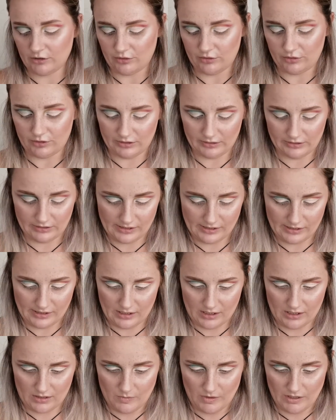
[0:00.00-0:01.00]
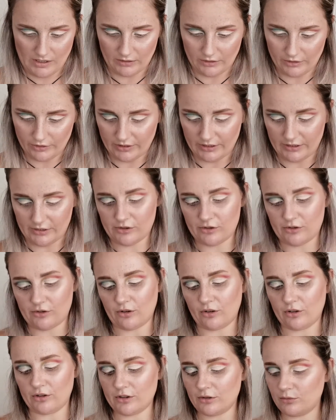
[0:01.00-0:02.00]
Using the same yellow I
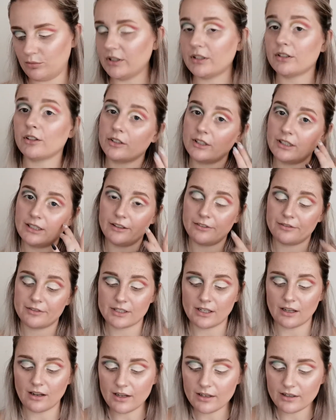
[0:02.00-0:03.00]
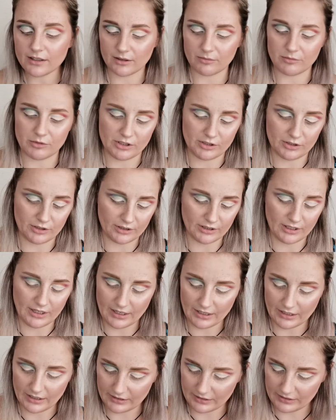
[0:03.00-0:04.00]
started with on the left side, I'm just going to
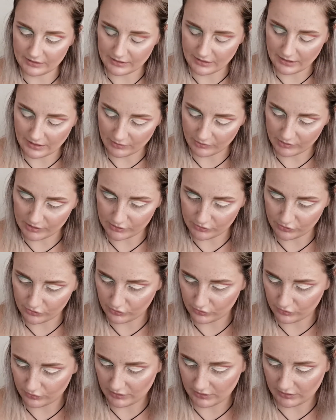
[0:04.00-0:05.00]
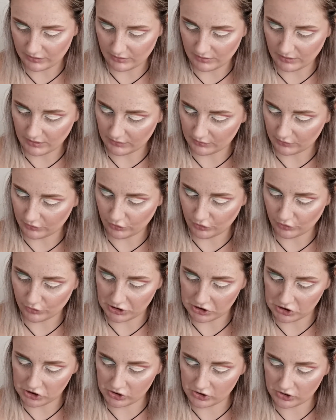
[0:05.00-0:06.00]
add it now into the cut
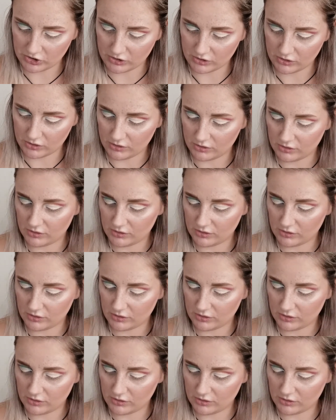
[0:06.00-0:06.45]
crease.